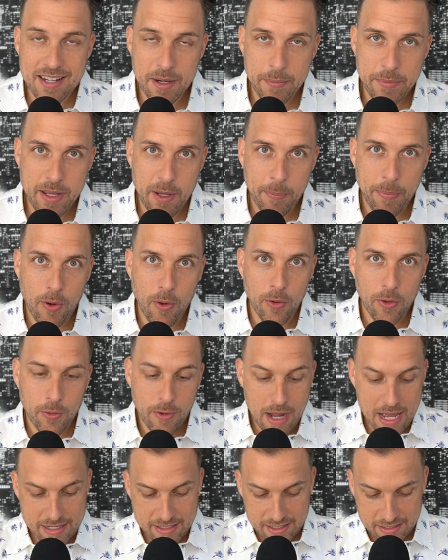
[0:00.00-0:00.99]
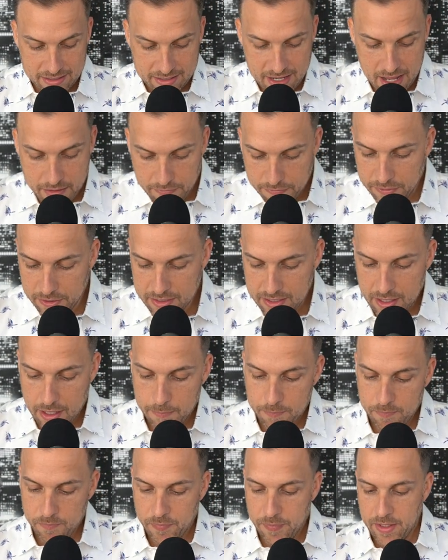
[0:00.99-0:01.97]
gonna be a polarizing scent for some.